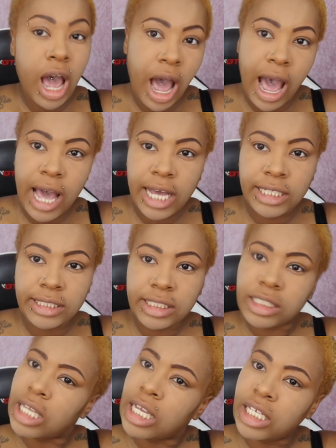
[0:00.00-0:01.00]
and
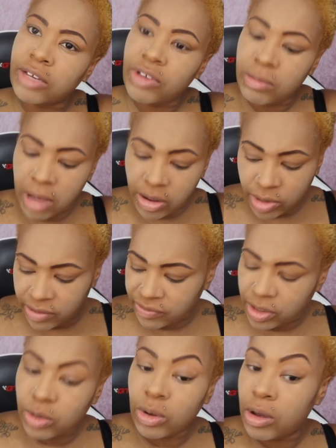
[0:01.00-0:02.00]
then give you my
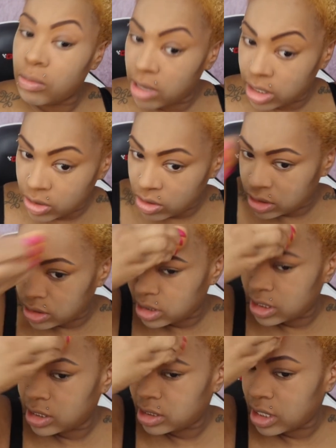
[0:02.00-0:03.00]
review. Oh my god, look
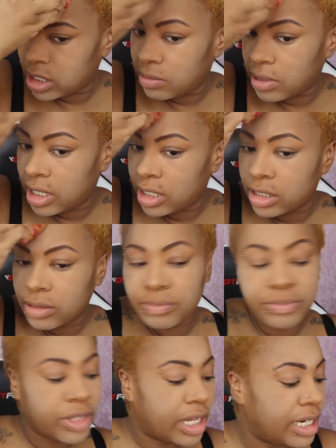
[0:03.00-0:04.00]
this side of my head.
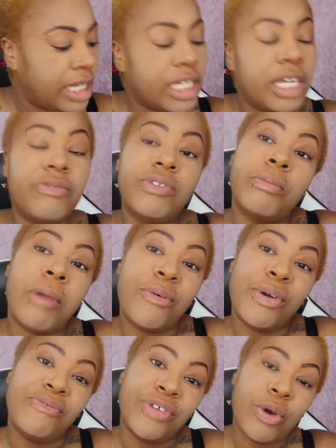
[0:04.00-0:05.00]
And then give you my
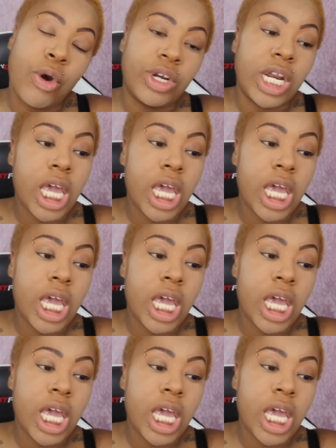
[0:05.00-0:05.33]
review on